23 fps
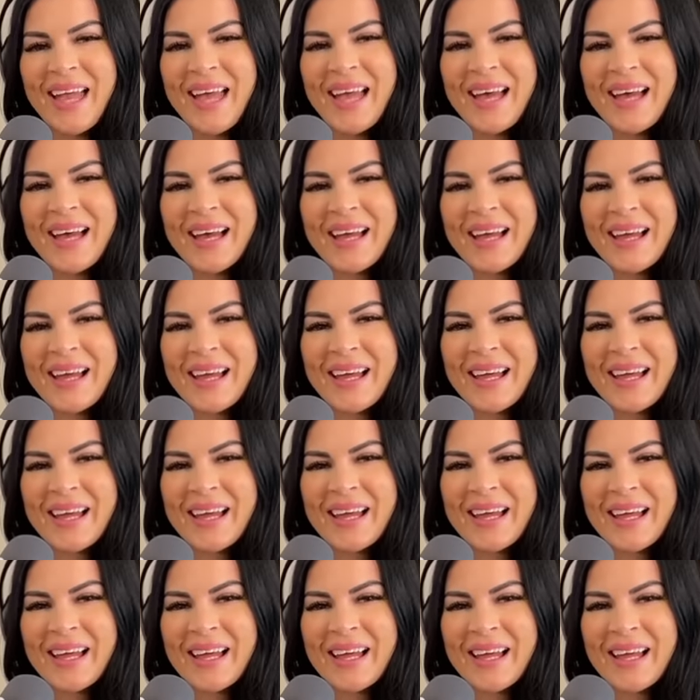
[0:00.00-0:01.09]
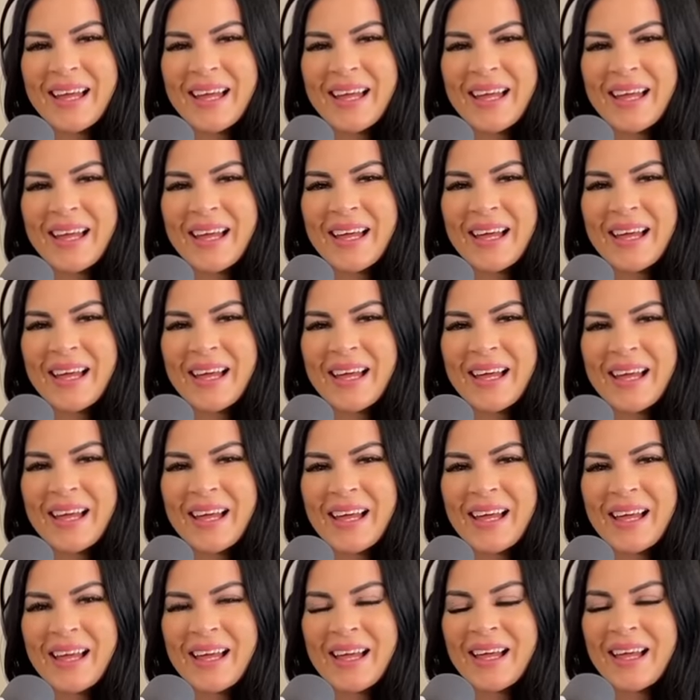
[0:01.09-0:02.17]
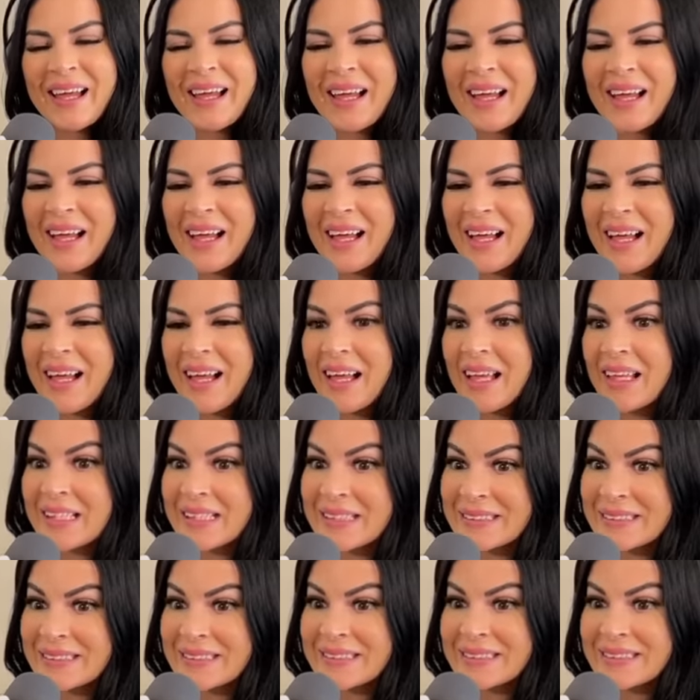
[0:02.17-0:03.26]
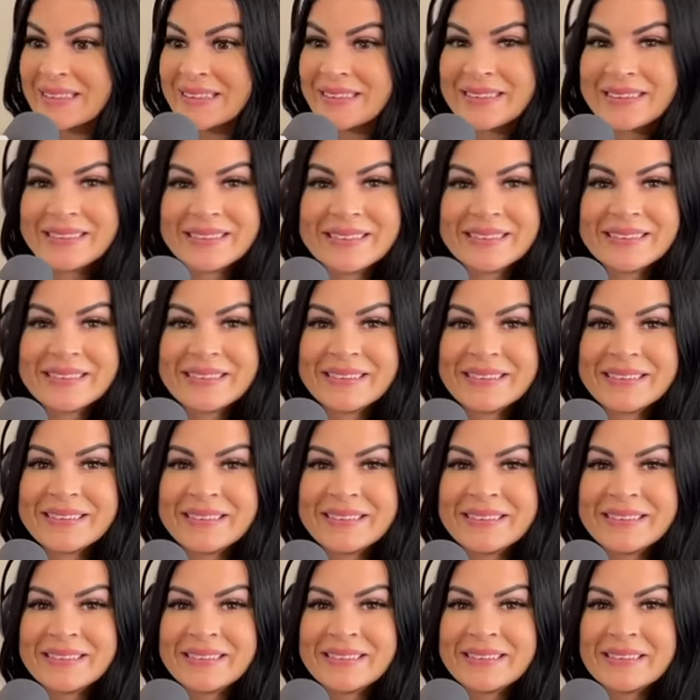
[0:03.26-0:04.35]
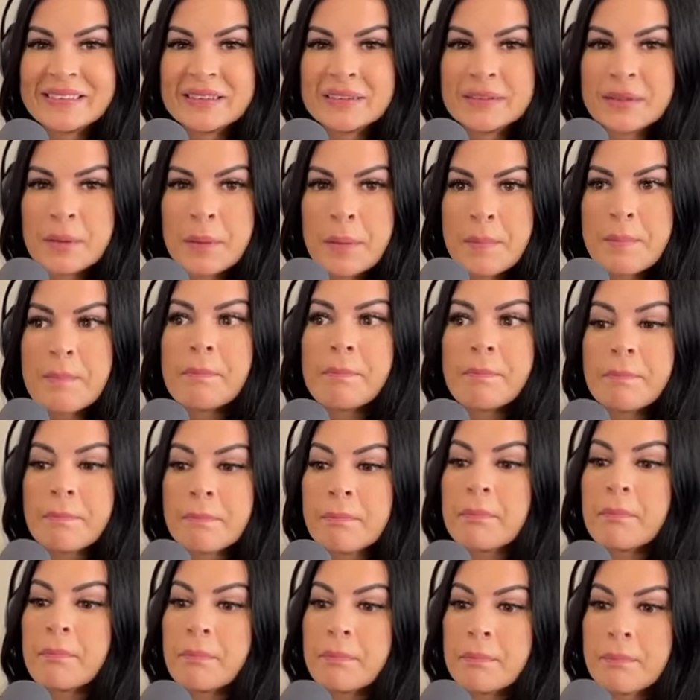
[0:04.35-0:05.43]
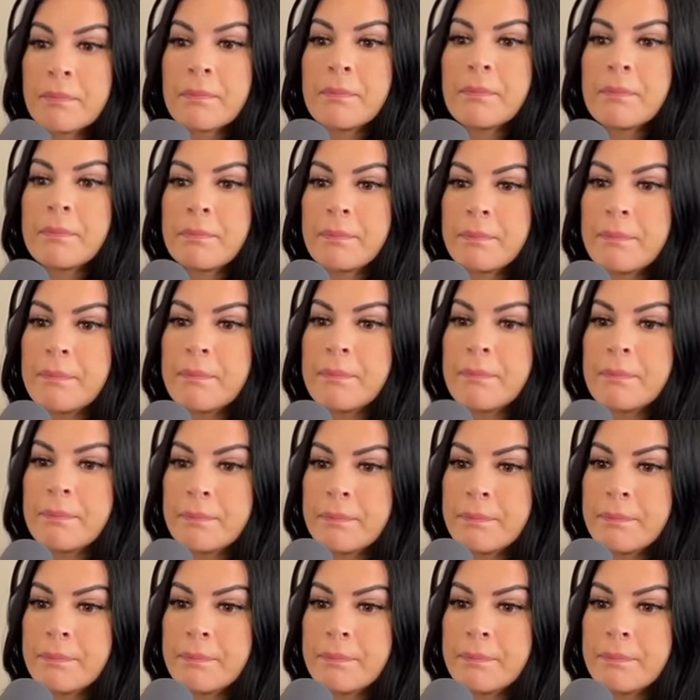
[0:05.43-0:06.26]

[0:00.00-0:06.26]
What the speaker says: [no speech]